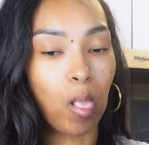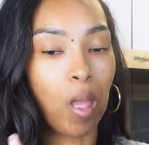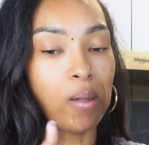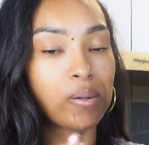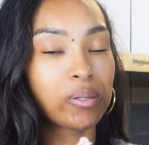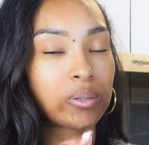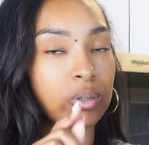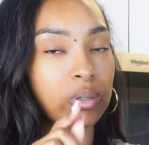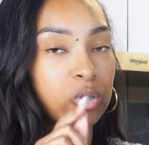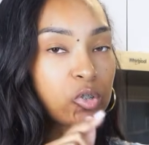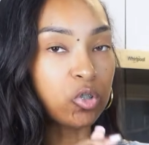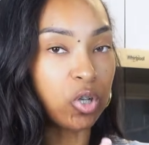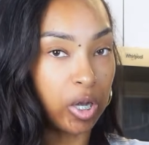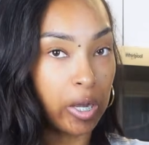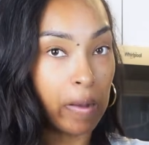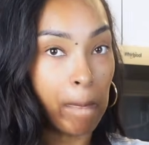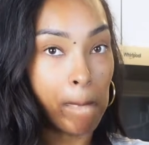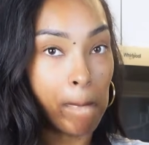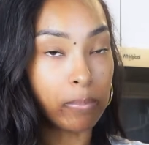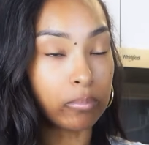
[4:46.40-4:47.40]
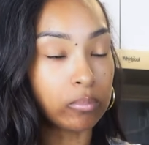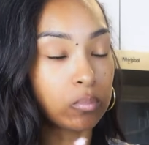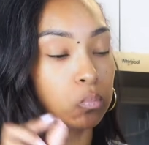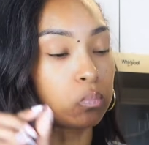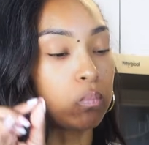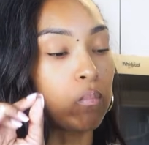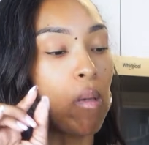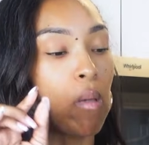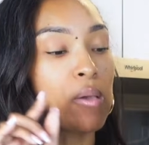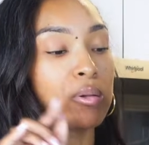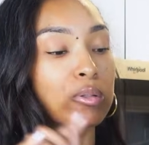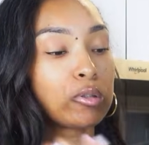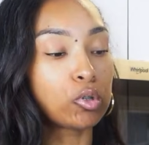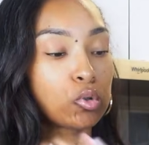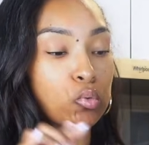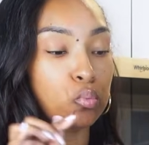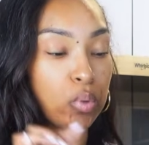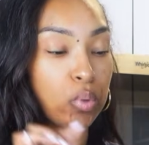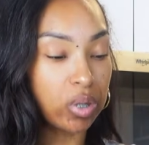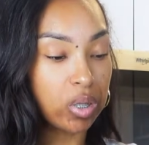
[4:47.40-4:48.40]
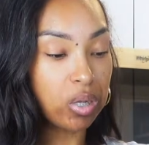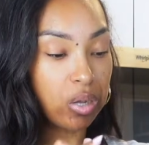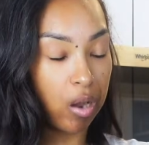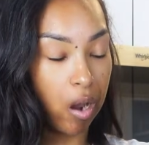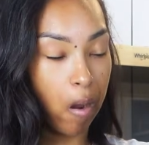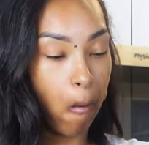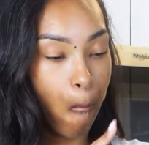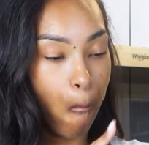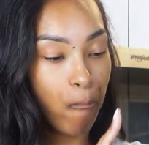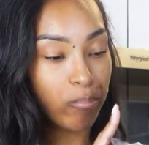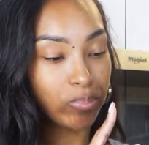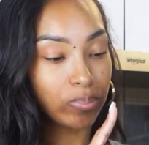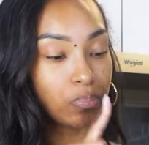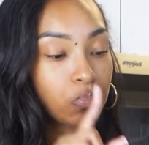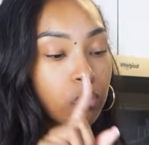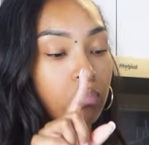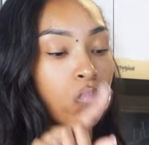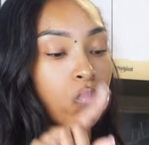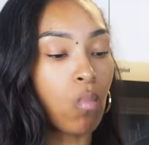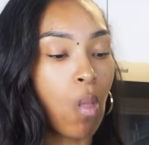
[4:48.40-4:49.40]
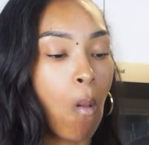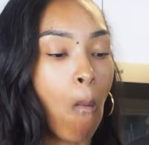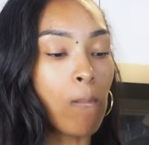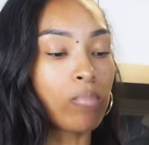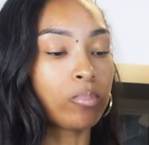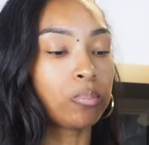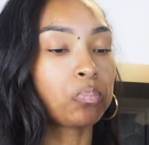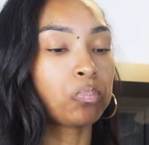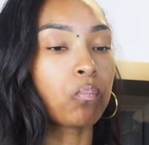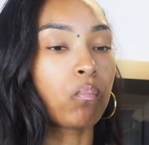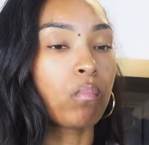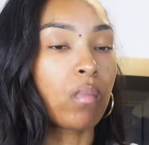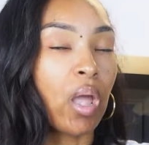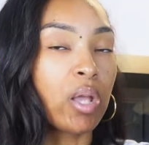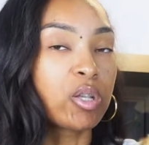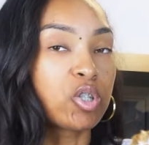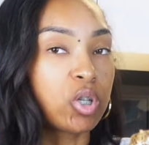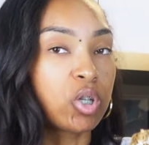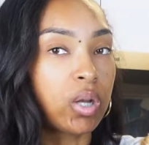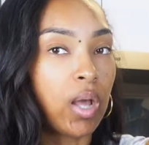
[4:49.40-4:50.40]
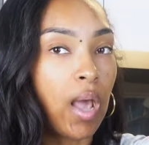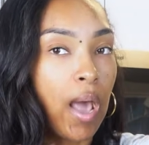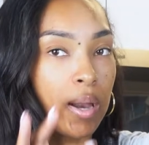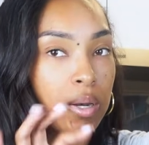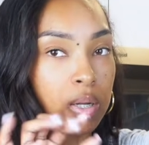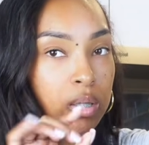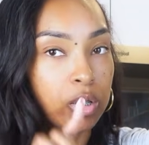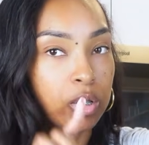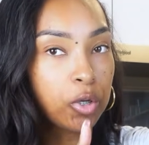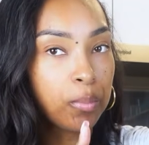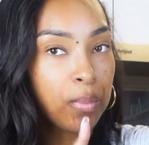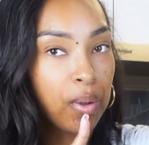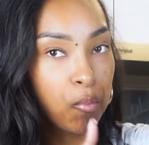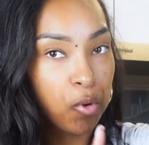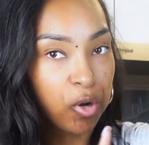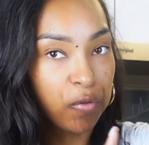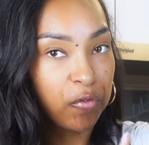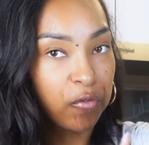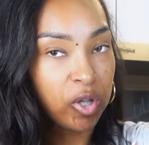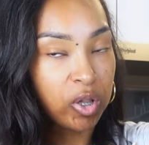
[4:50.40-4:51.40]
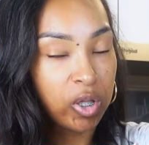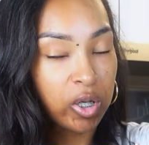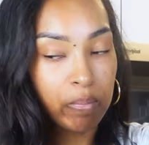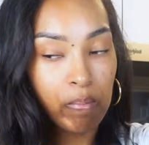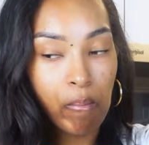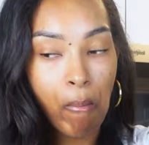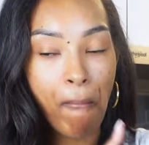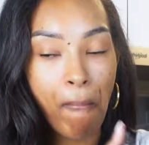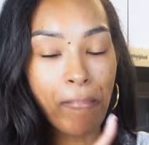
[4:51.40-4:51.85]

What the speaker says: This is good. This is really good. I should have added a little bit more filling.